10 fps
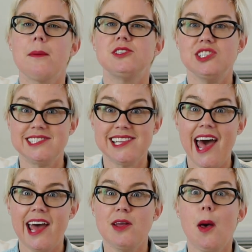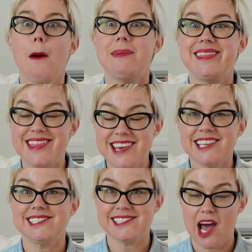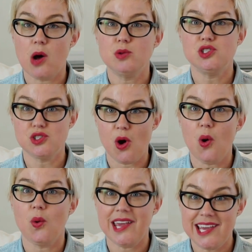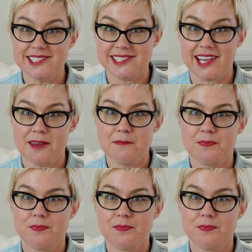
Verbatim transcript: She said, "But this sounds so easy."